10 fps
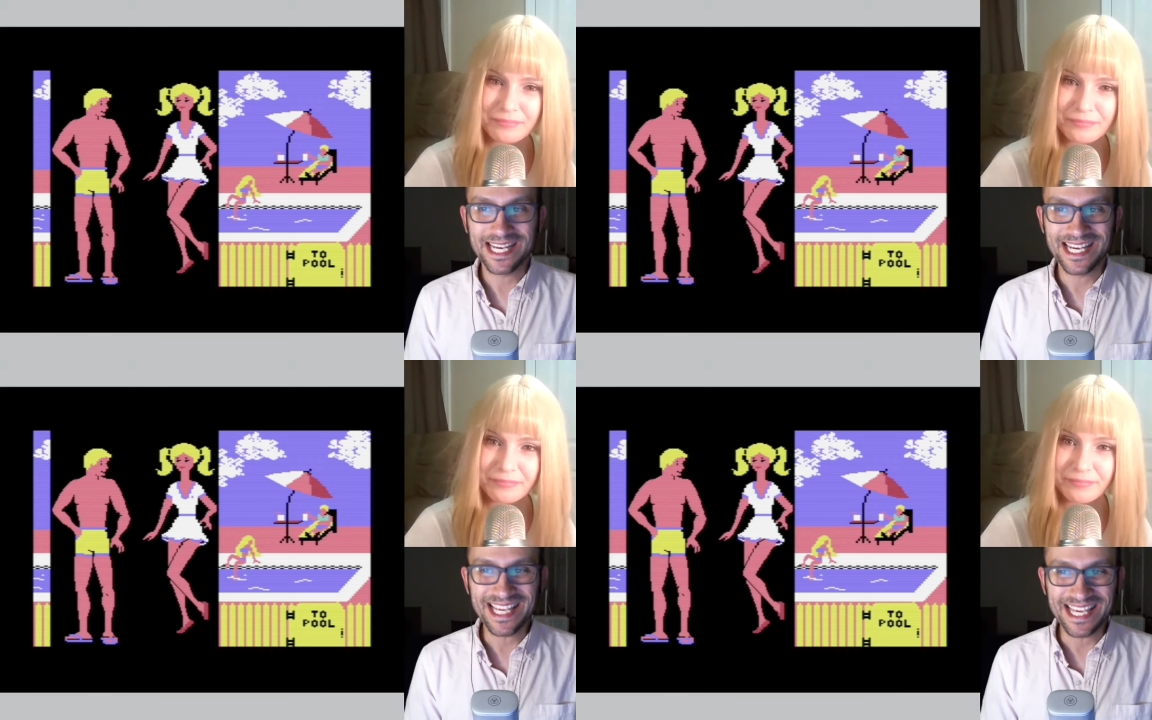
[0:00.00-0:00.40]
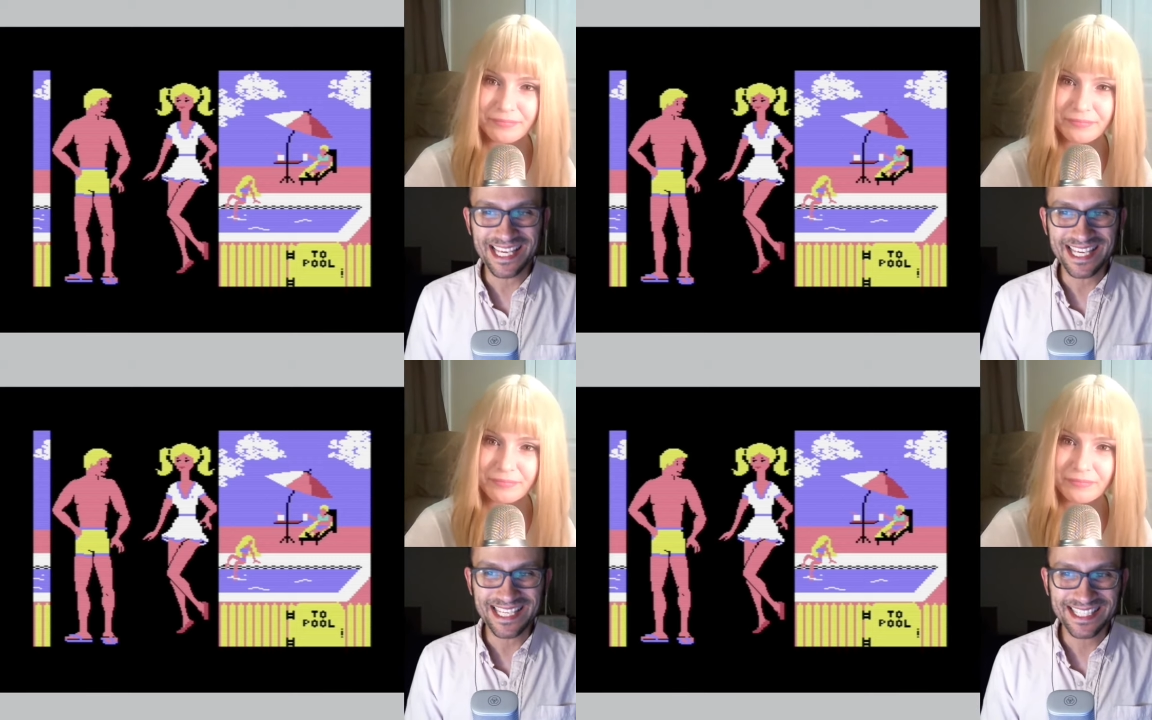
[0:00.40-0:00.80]

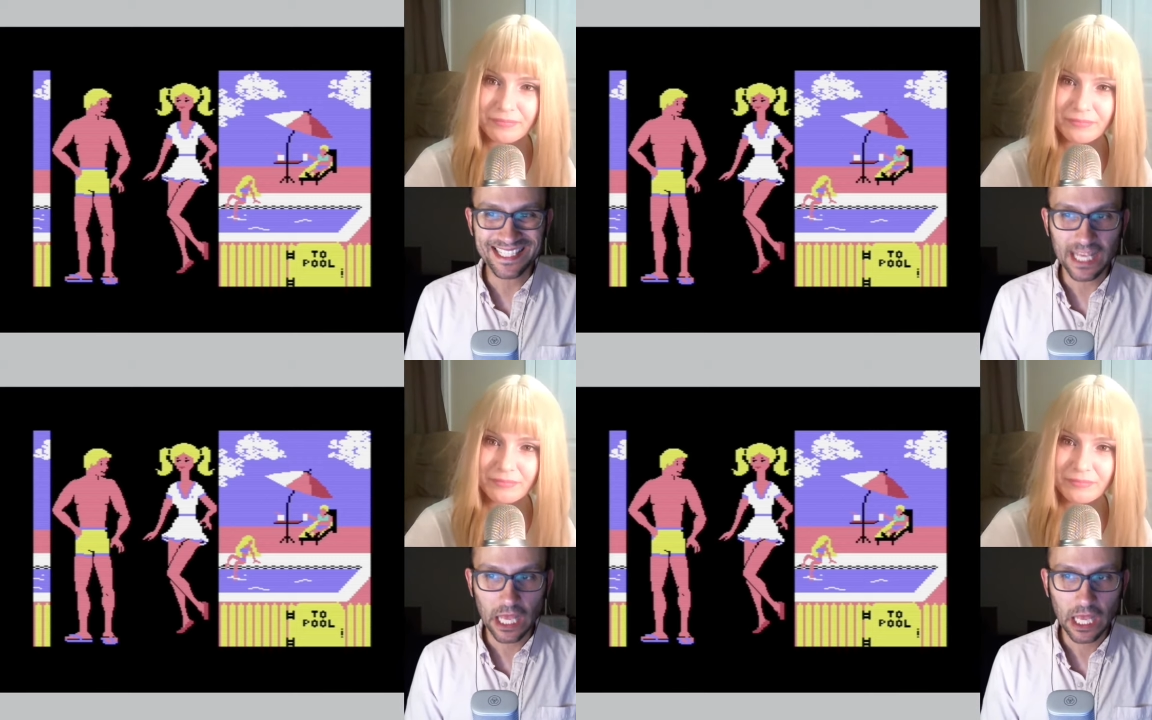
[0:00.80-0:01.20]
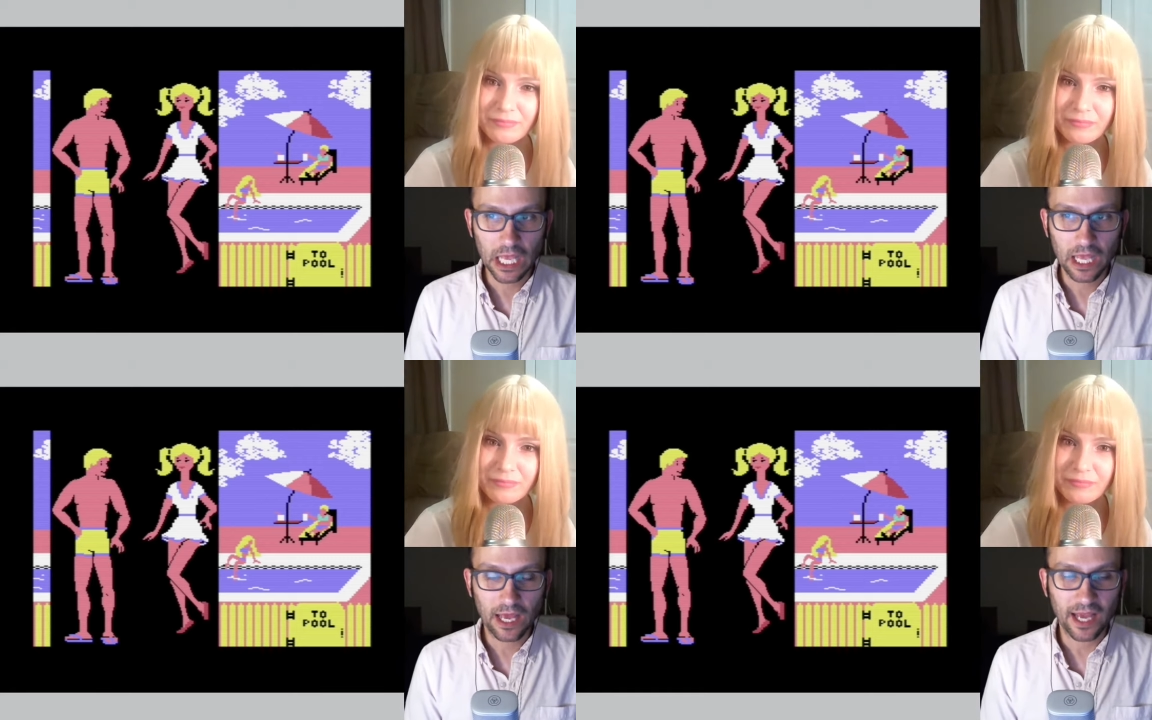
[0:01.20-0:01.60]
Speaker 1: knees,
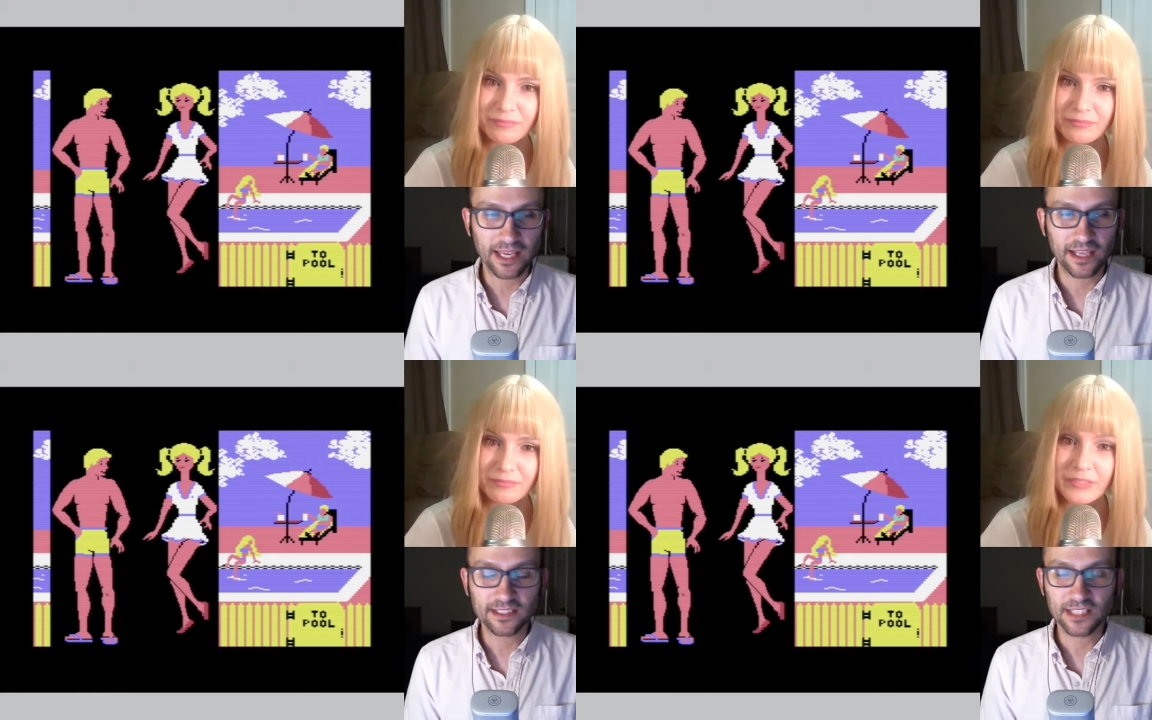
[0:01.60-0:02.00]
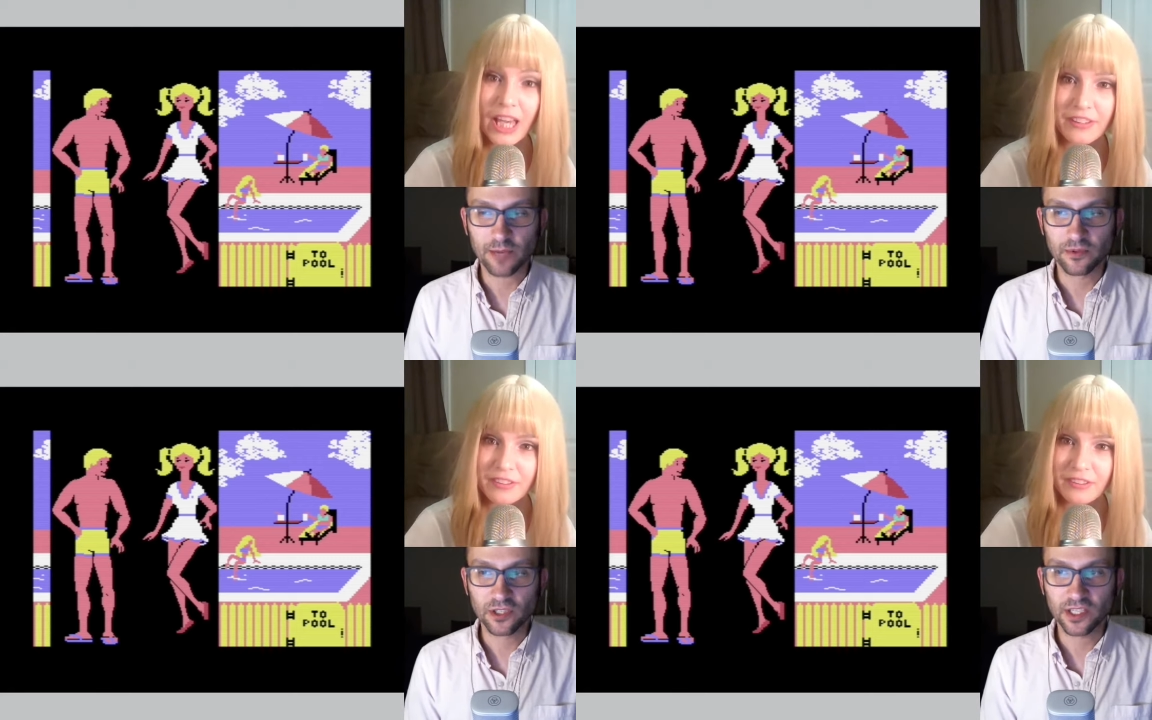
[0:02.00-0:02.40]
I can't yes.
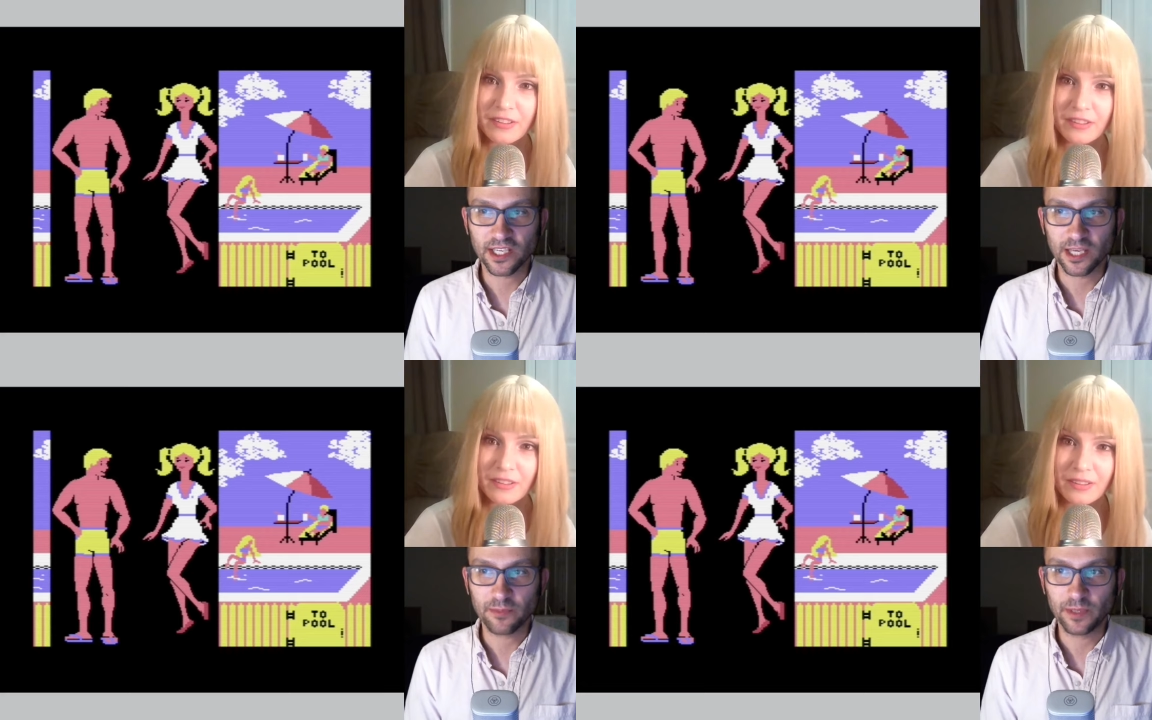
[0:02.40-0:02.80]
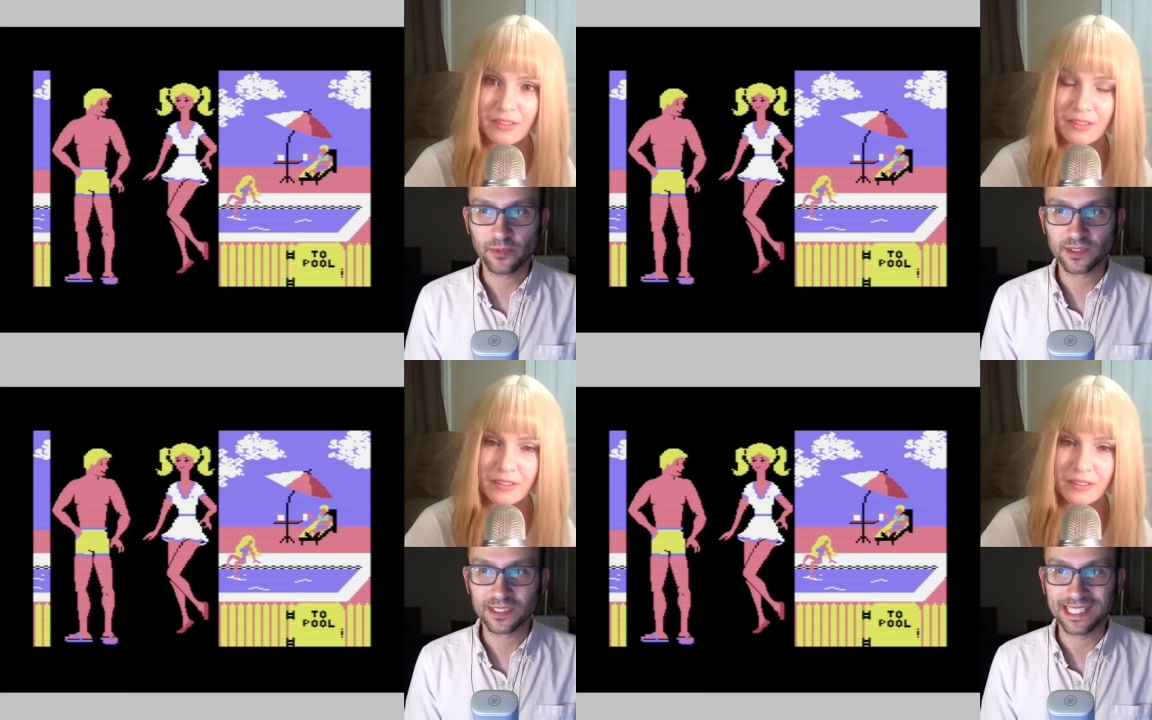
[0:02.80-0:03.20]
stop looking at
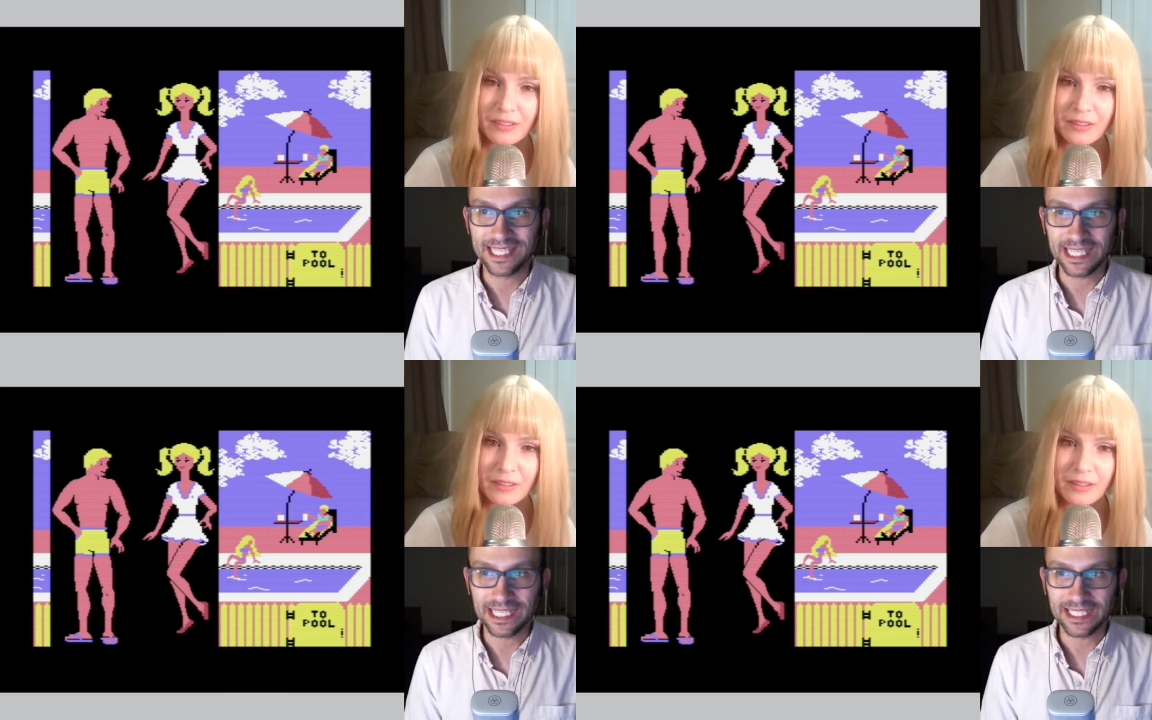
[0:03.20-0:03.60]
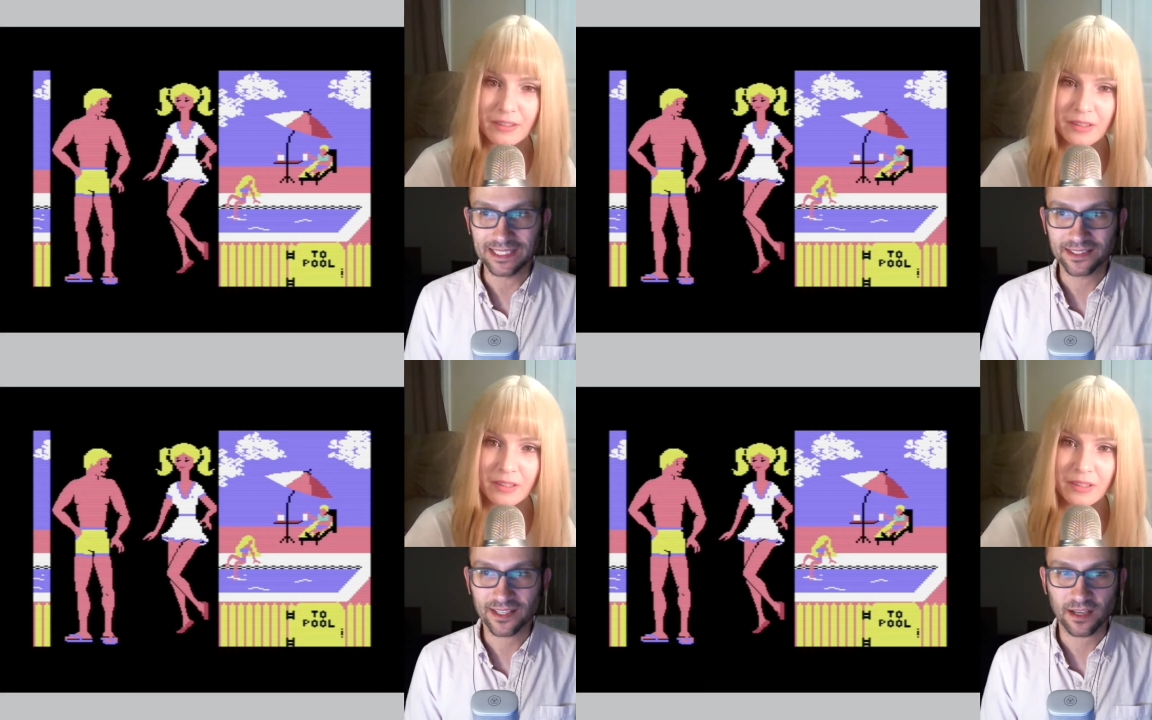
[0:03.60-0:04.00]
people's
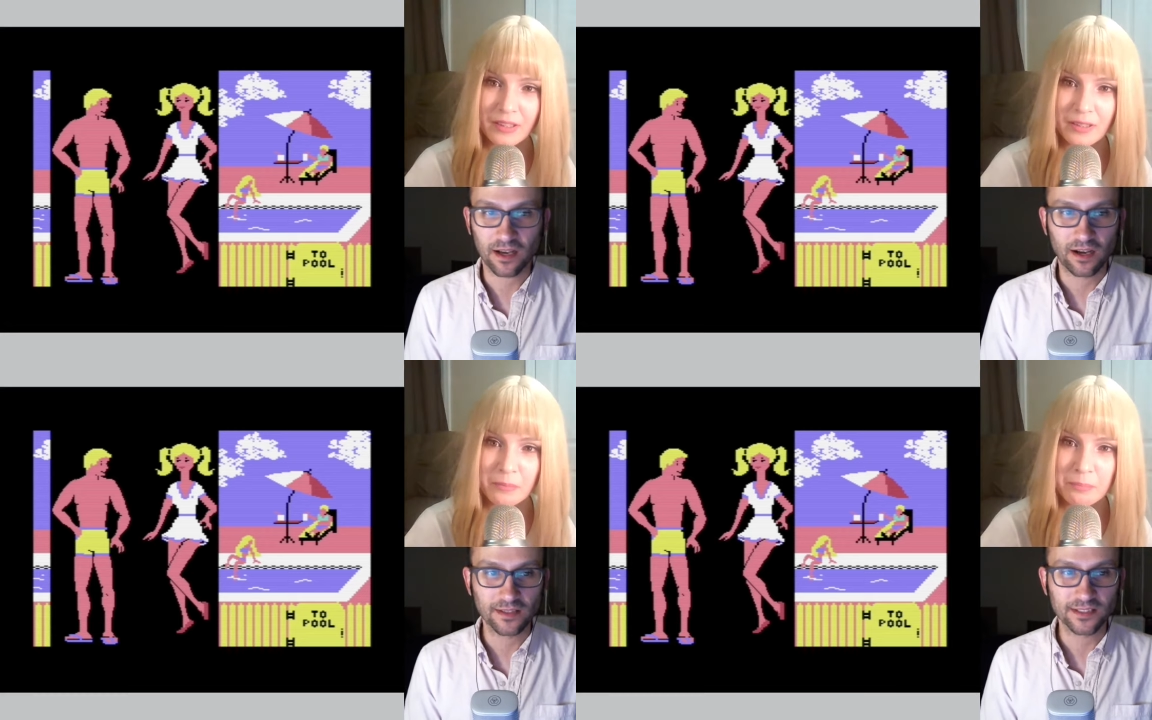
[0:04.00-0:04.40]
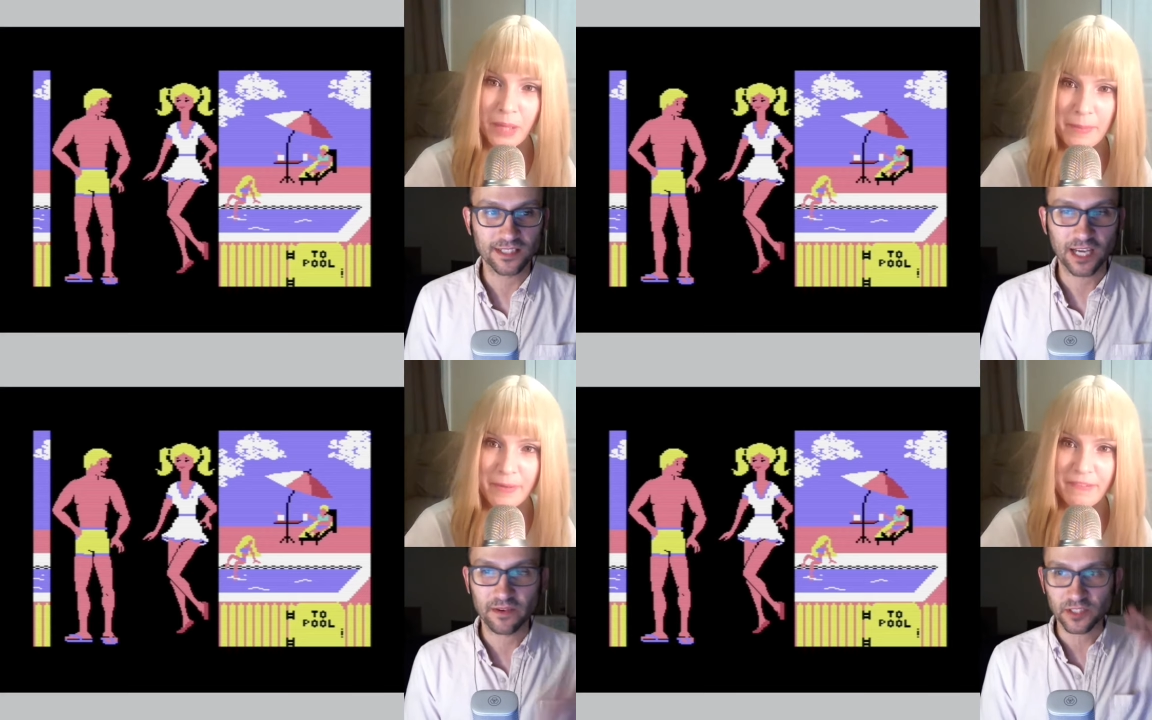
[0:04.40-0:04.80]
knees like all Baby the time.